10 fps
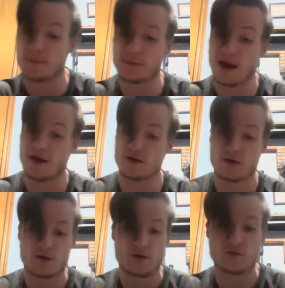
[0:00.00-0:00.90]
bad.
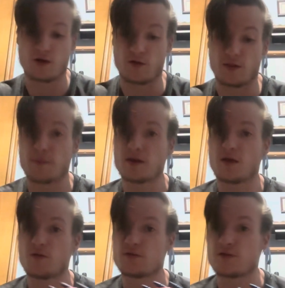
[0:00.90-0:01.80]
So let me know
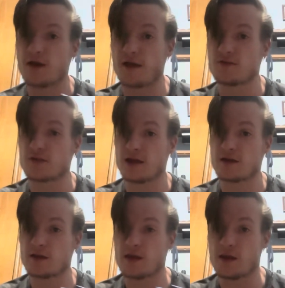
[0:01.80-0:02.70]
what you guys
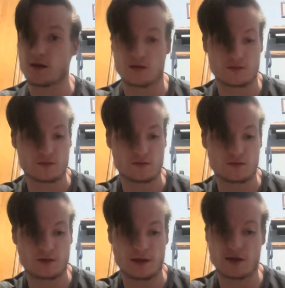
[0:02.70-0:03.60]
think in
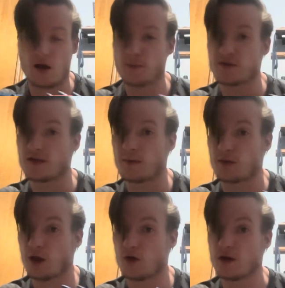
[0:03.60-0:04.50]
the comments down
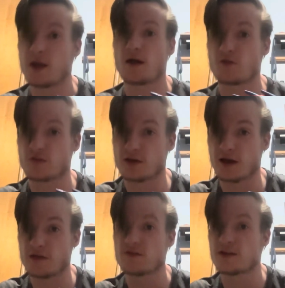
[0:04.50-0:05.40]
below, and I'll see you
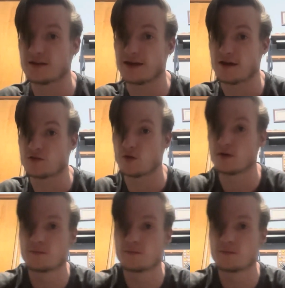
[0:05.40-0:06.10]
guys in the next one.